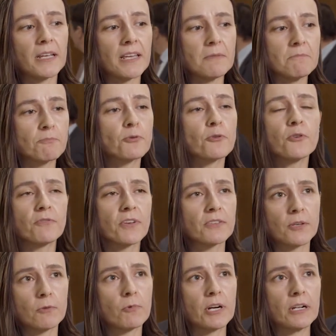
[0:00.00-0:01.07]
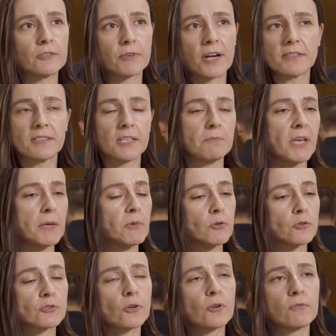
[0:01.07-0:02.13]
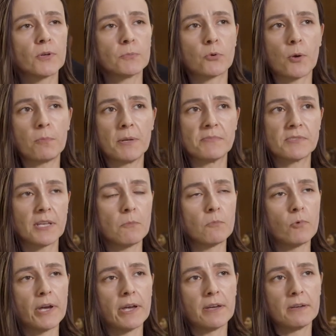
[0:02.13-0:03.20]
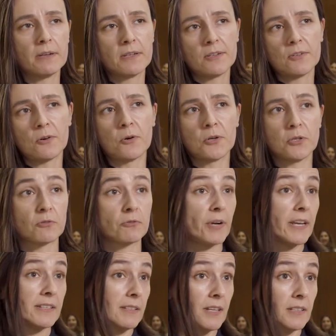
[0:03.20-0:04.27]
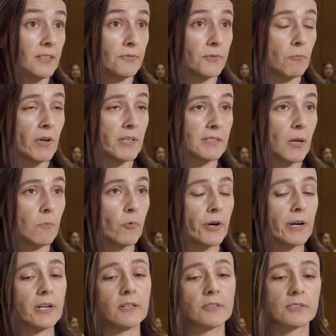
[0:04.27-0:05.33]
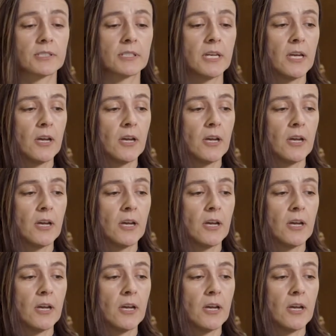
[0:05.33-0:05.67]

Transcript: improving the world rather than maybe you solve a problem somewhere or you're creating a different one somewhere else.